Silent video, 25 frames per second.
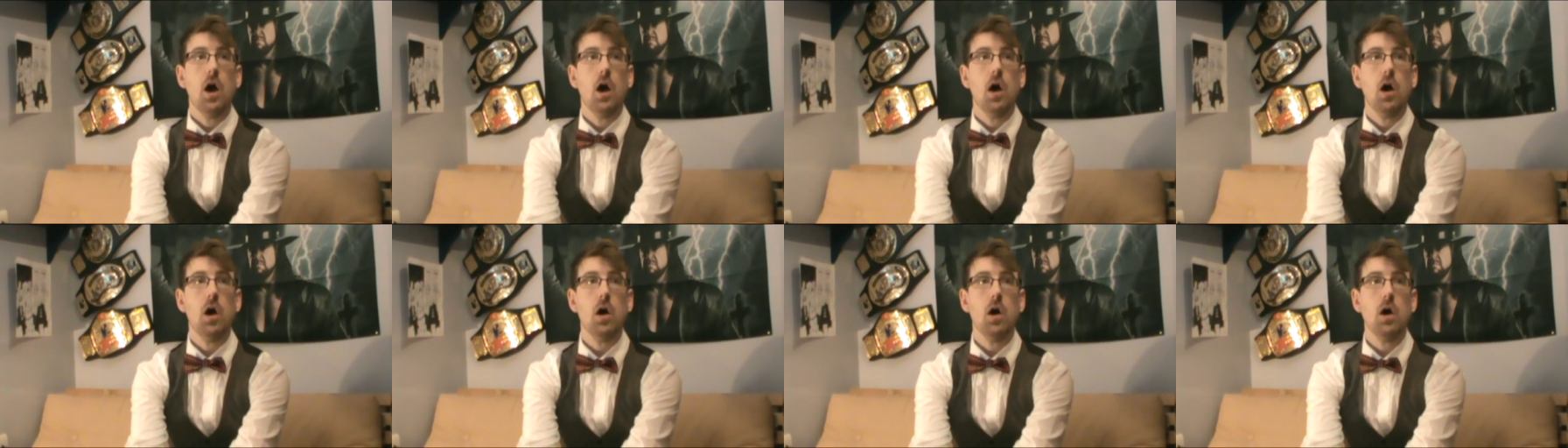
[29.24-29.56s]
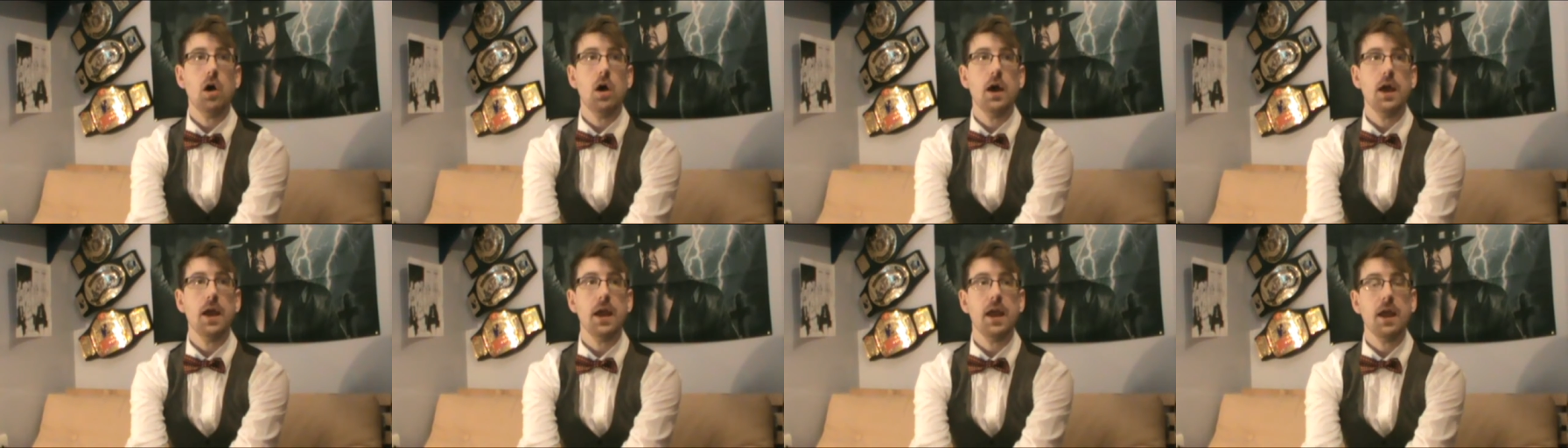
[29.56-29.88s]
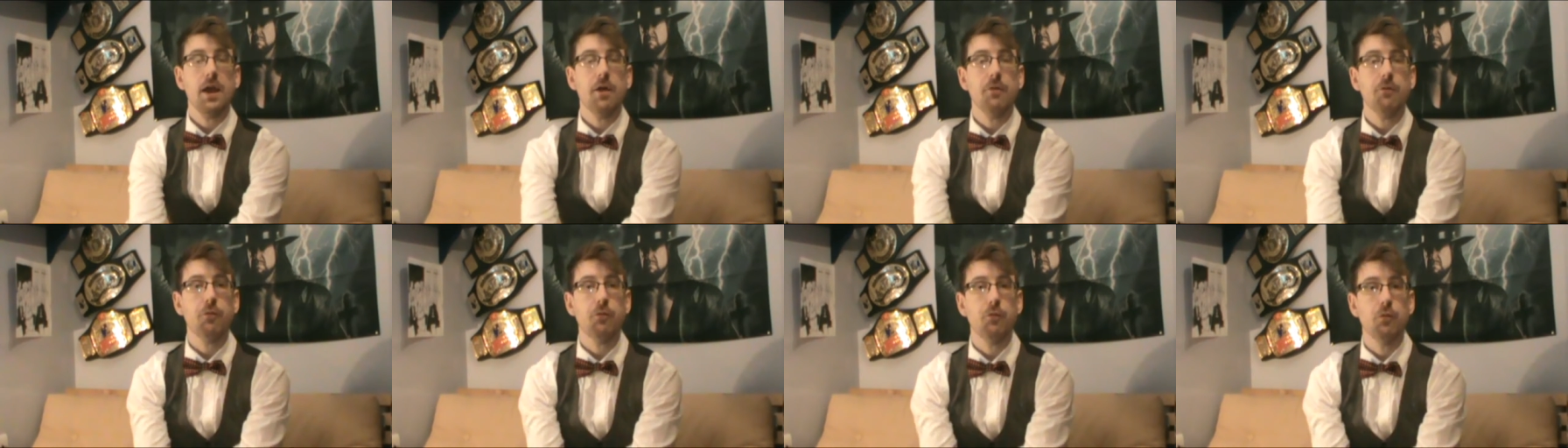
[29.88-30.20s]
I
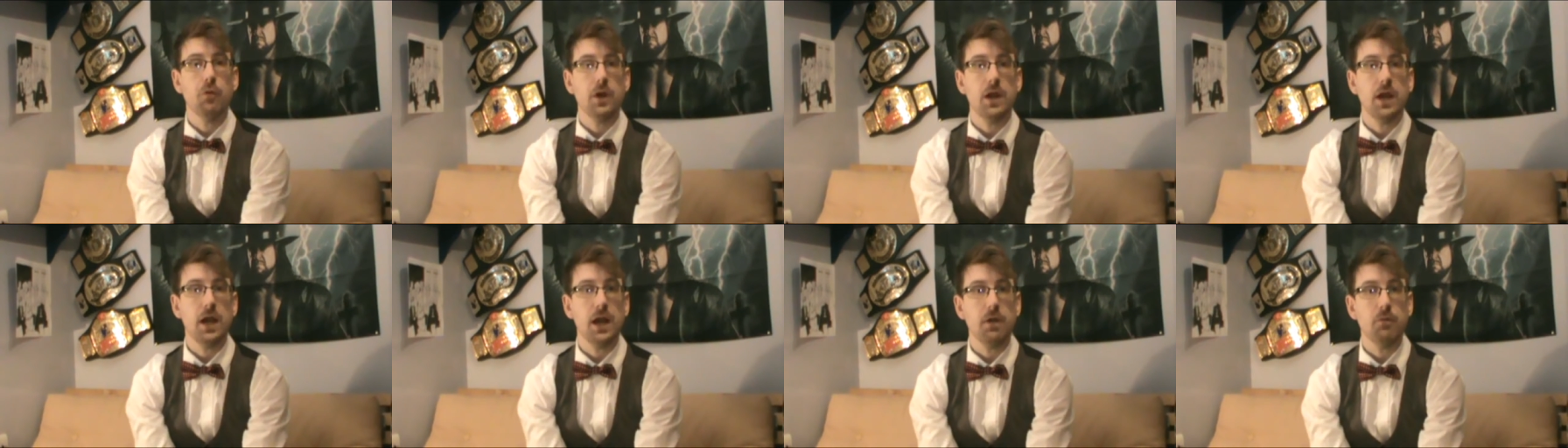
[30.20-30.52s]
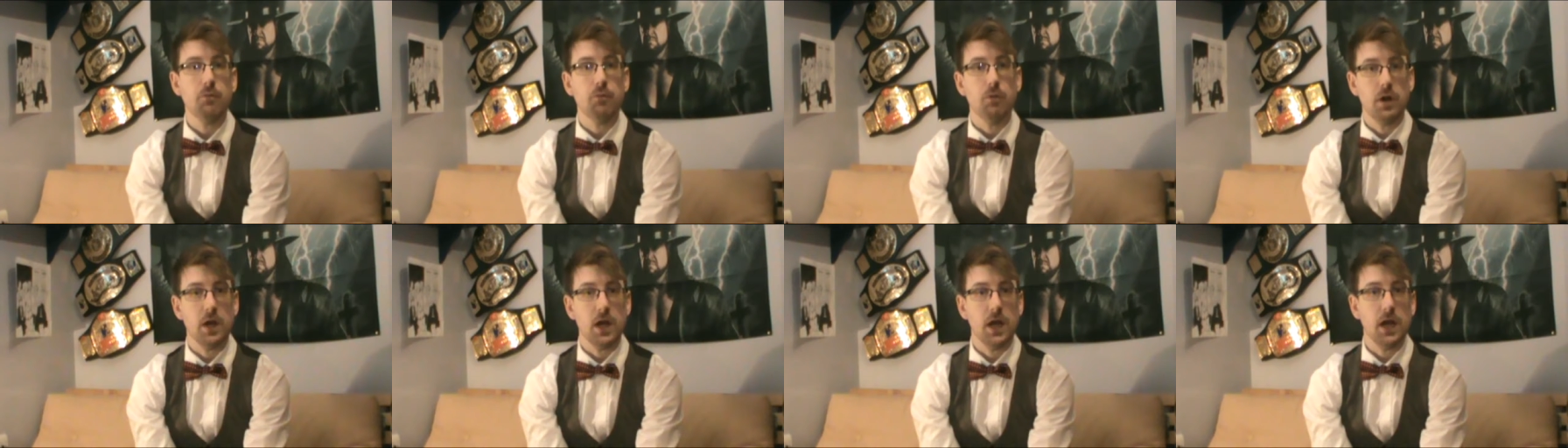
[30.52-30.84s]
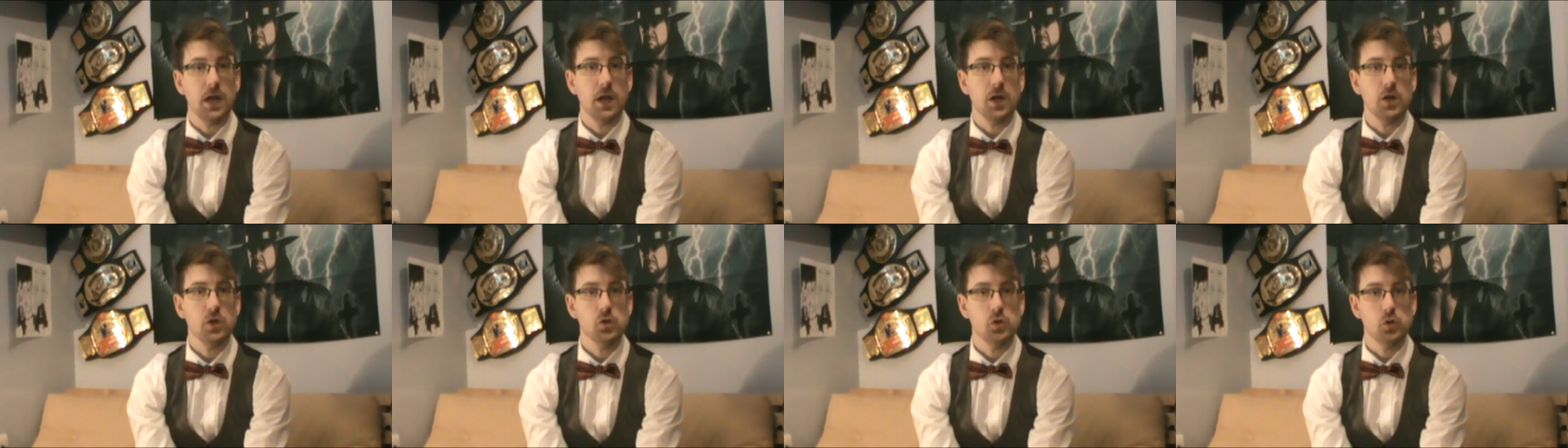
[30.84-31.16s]
have really,
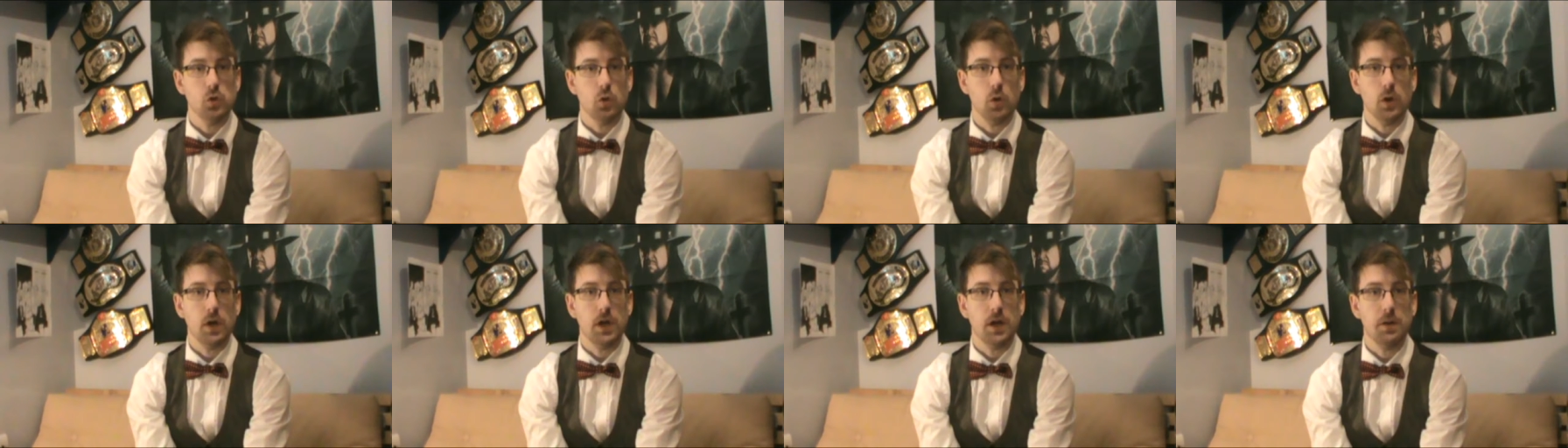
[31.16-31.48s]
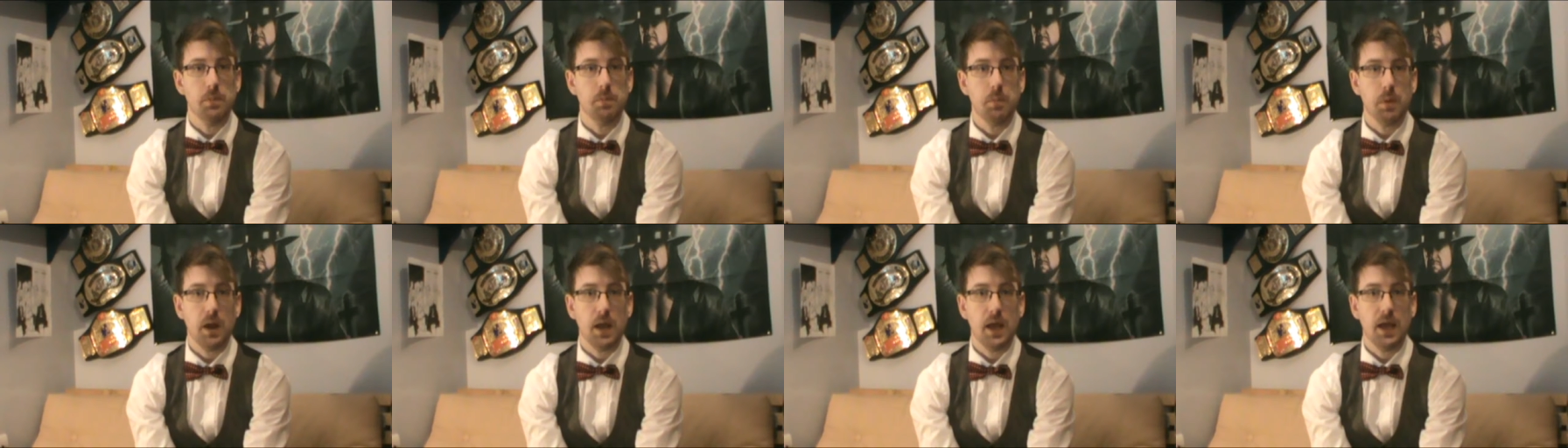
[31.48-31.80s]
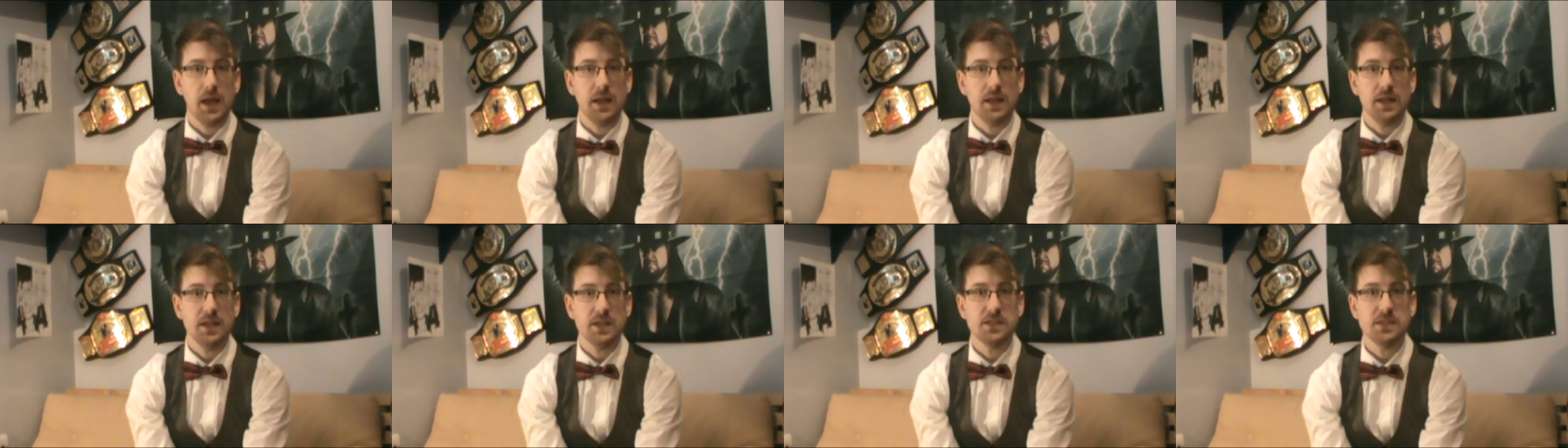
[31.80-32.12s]
really enjoyed
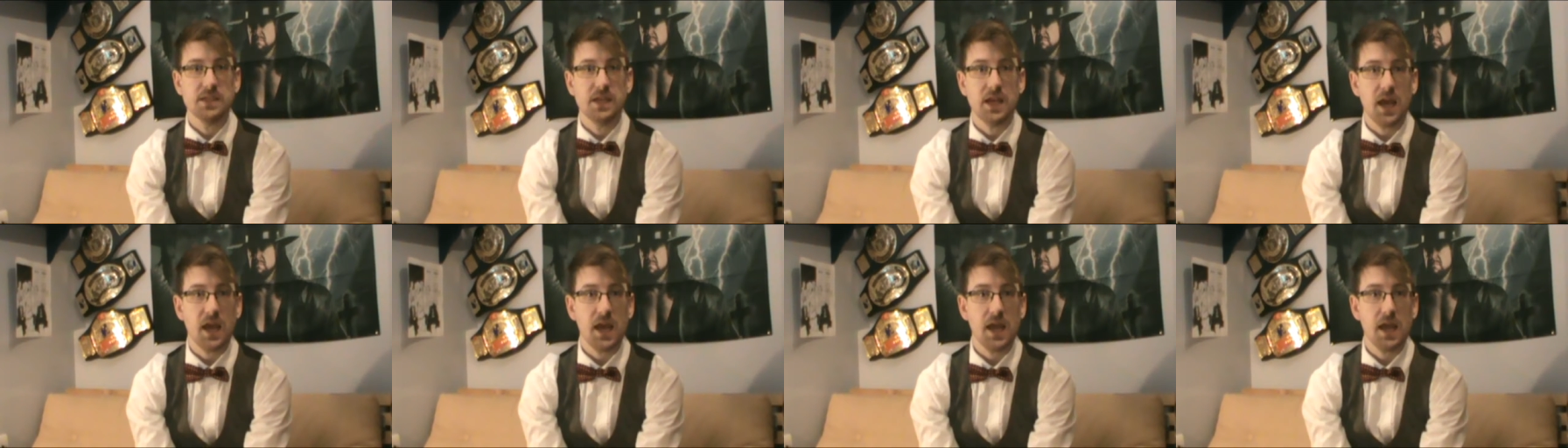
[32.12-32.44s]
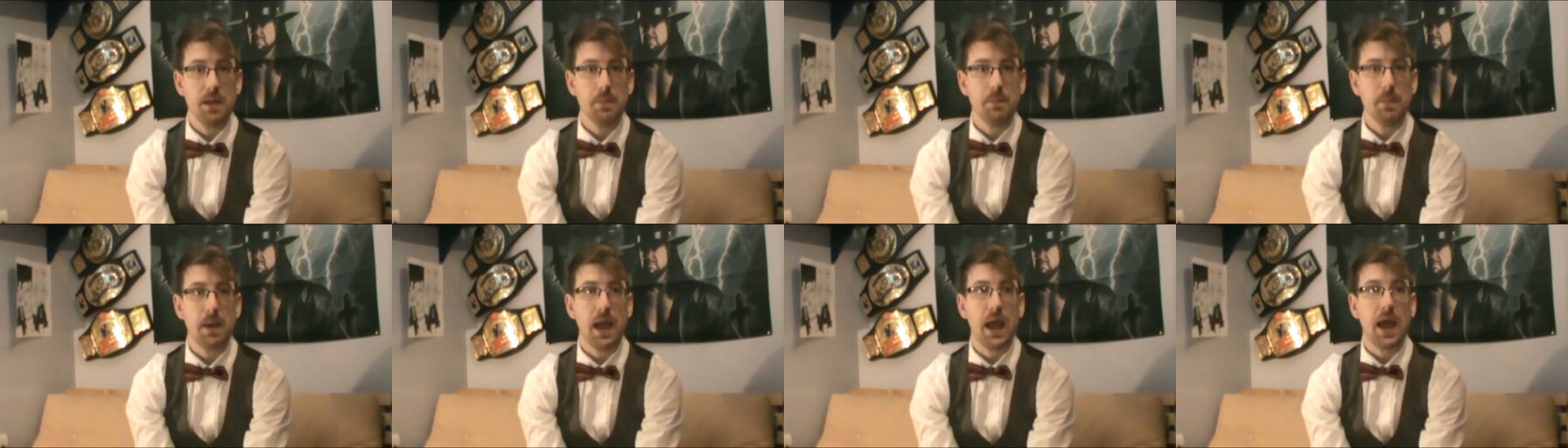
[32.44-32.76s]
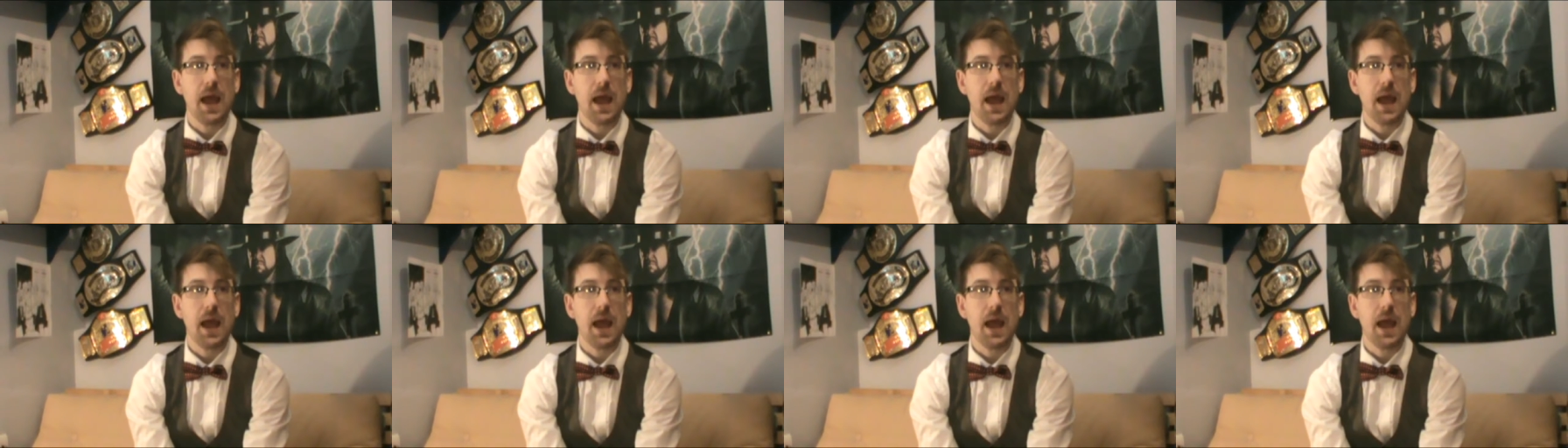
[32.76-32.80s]
playing this game